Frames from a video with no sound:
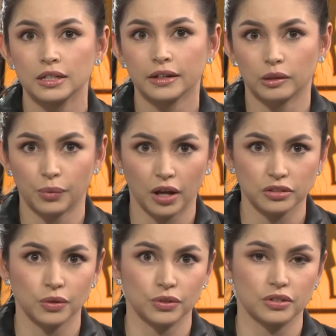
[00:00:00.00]
Now, the
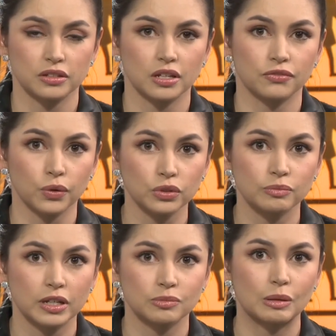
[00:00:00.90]
prosecutor says he first
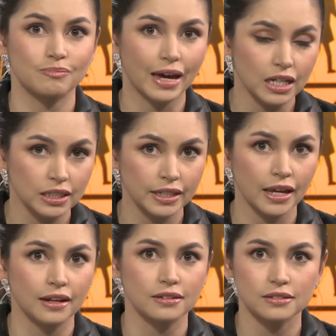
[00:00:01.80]
must be medically
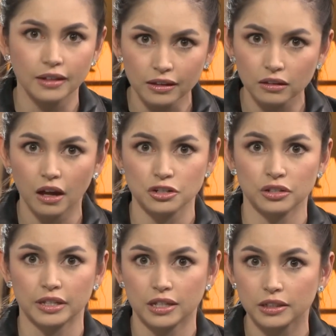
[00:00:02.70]
and
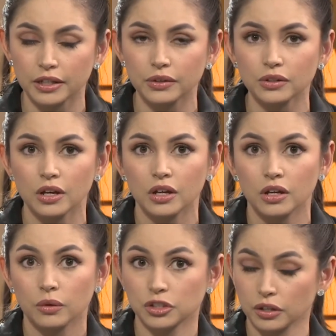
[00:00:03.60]
psychologically cleared,
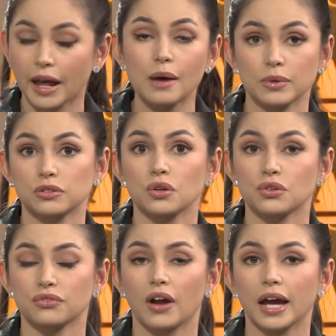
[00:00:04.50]
which could happen as soon
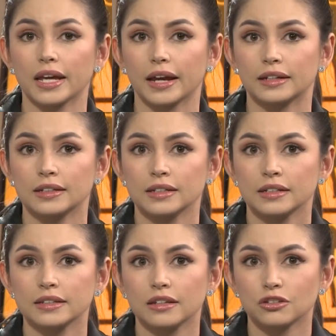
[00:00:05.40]
as Friday.
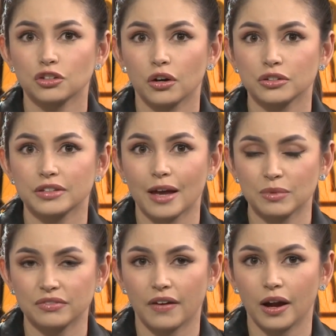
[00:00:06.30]
He says charges have
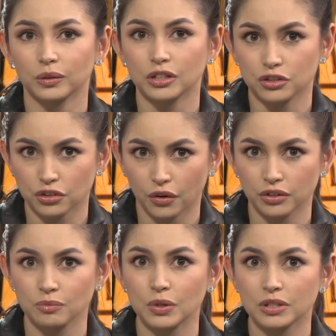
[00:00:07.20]
been filed in
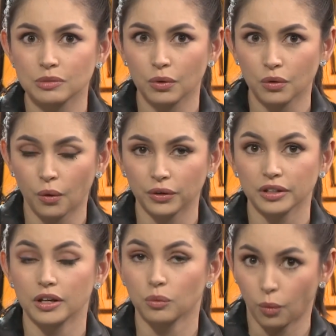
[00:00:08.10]
Chardon Municipal Court
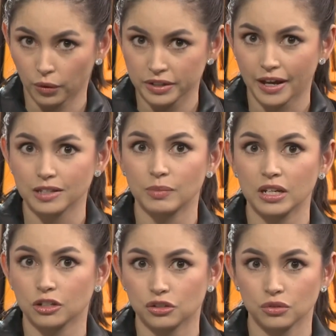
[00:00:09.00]
and a warrant has been
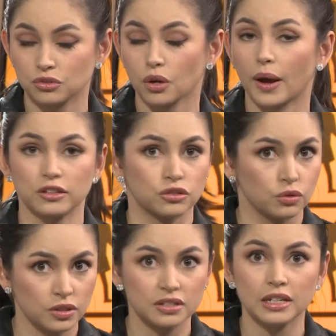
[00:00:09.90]
issued, so as
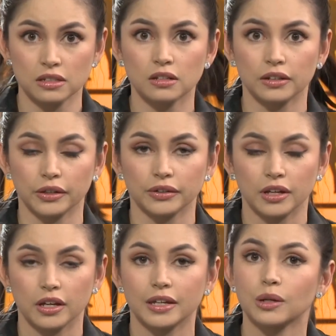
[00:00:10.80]
soon as he is cleared,
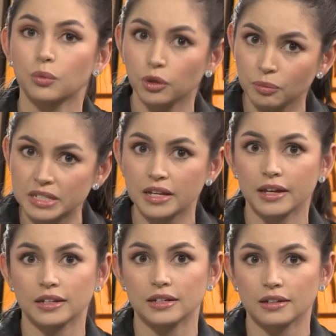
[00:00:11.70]
he will be
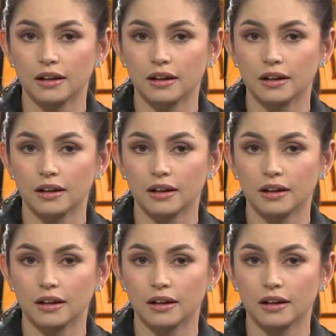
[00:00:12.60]
taken into